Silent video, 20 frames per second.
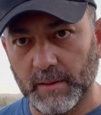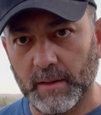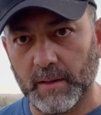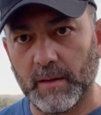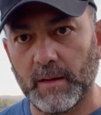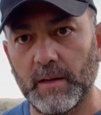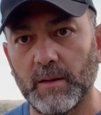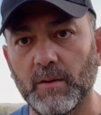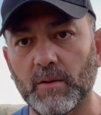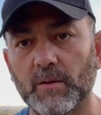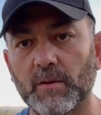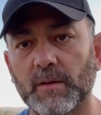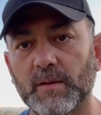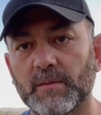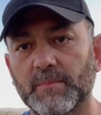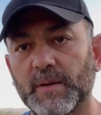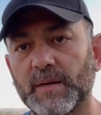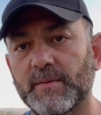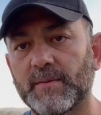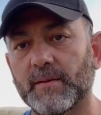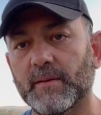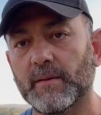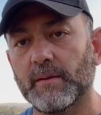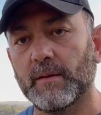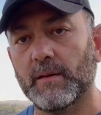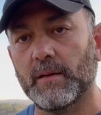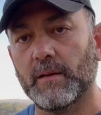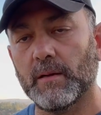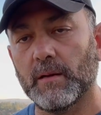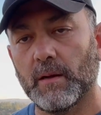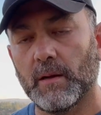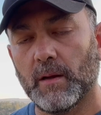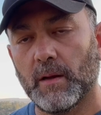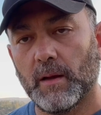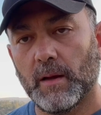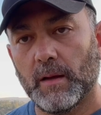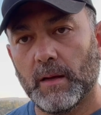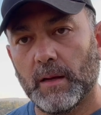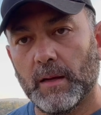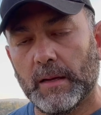Ejido is basically
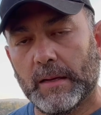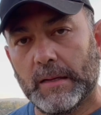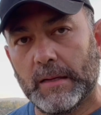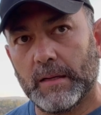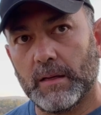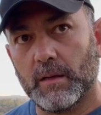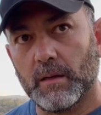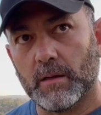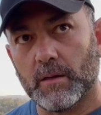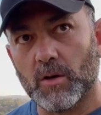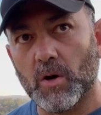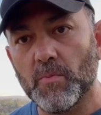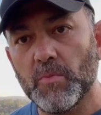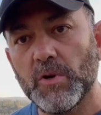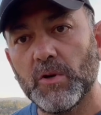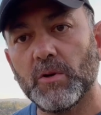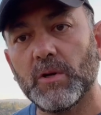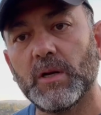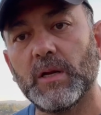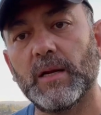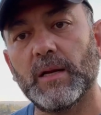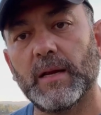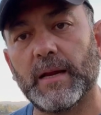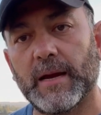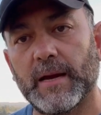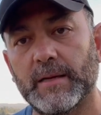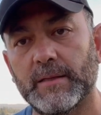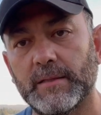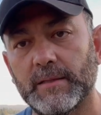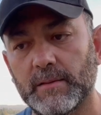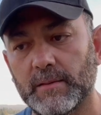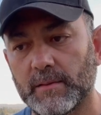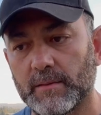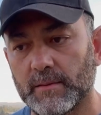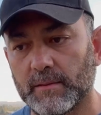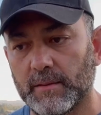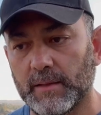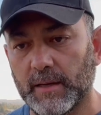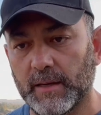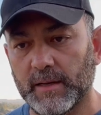a community land
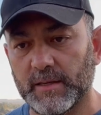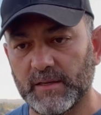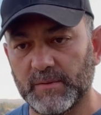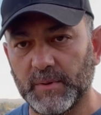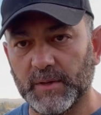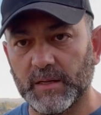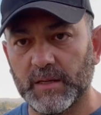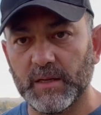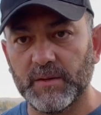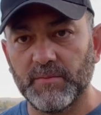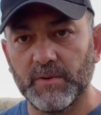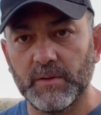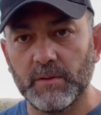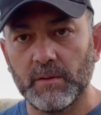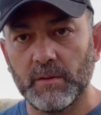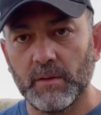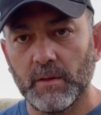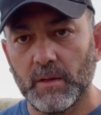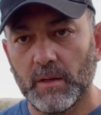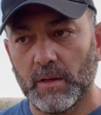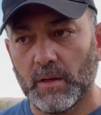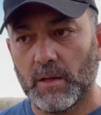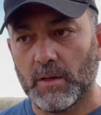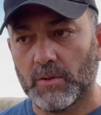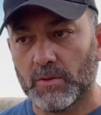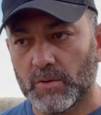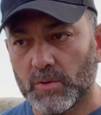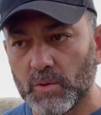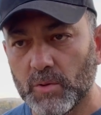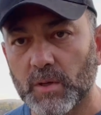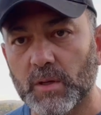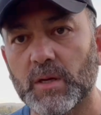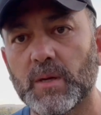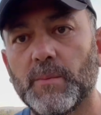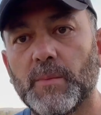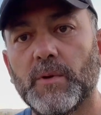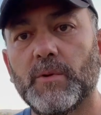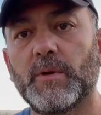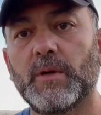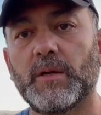that has been given to the
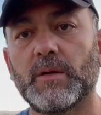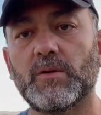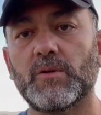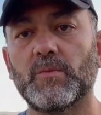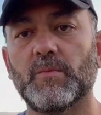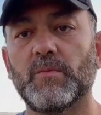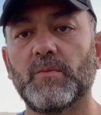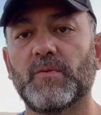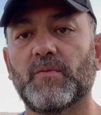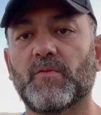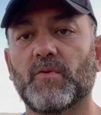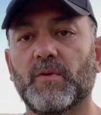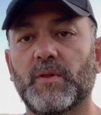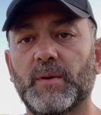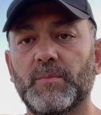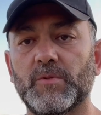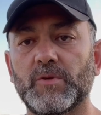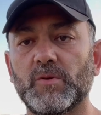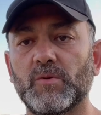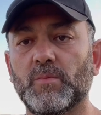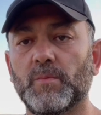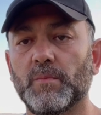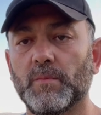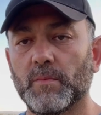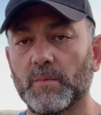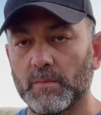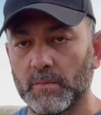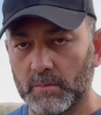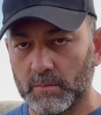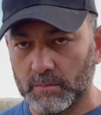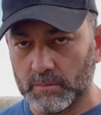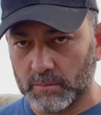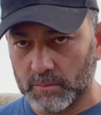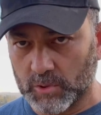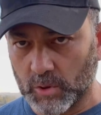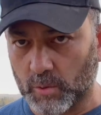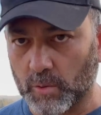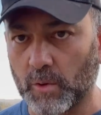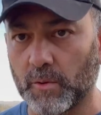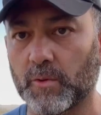community for them
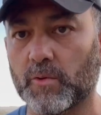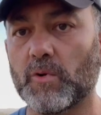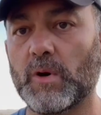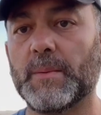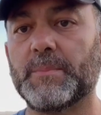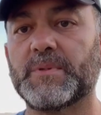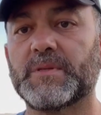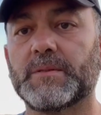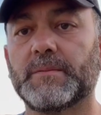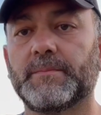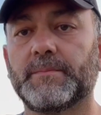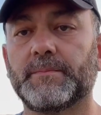to grow the crops.